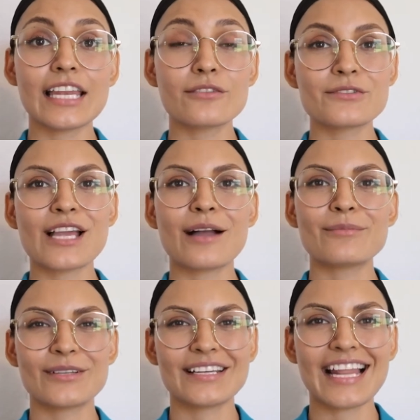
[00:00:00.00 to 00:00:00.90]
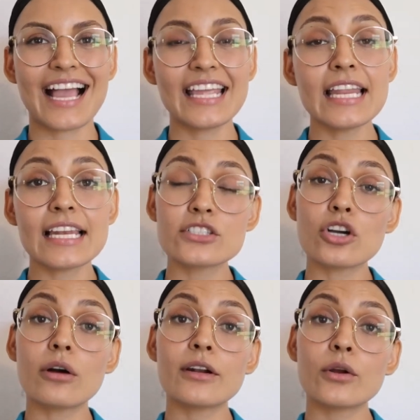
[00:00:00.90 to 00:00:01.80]
end of chapter 9. Let's
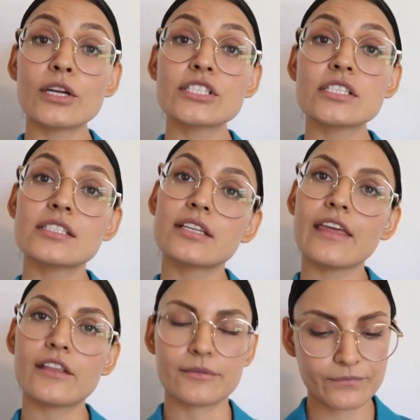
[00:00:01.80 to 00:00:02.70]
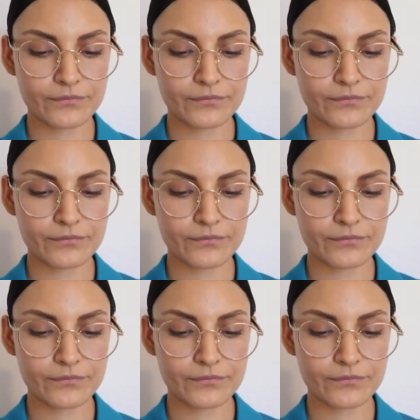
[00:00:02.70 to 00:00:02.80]
go over our questions together.